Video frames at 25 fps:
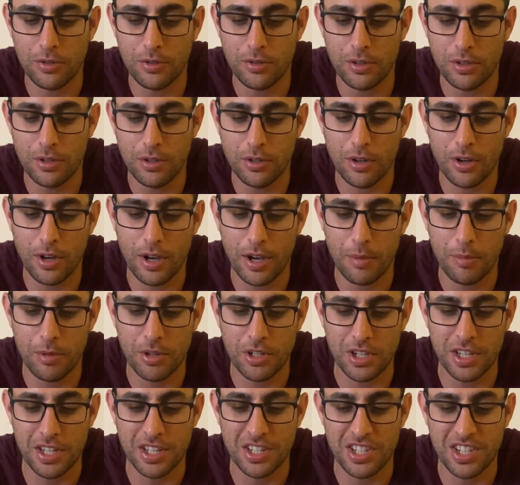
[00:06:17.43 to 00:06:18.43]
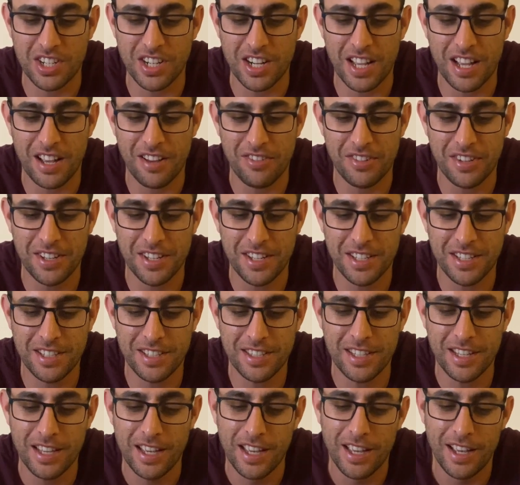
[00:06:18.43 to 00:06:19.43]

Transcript: you know how much 1.5 inches is.